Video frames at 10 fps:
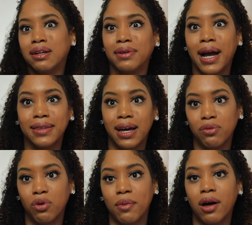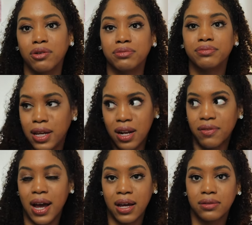never had that role model. He
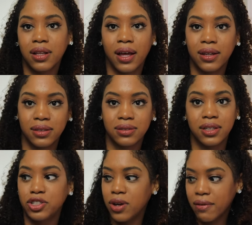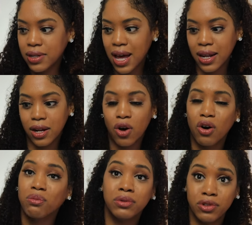never had to like, did you have a dad at
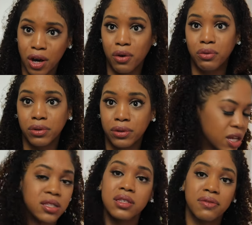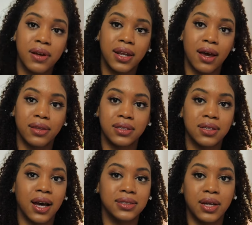home? No it's so funny how these
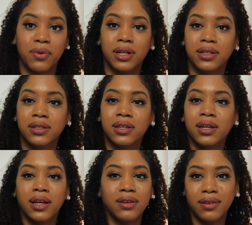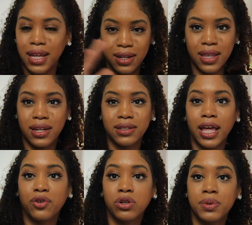guys they want to you know they, they
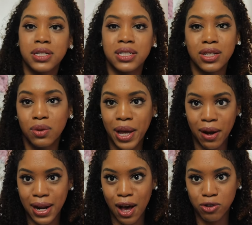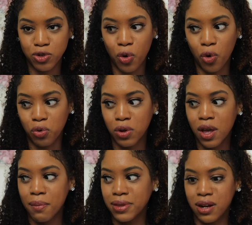they grew up in a single parent household
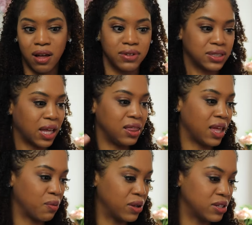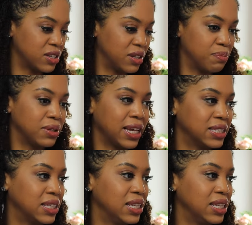but then all of a sudden they want to place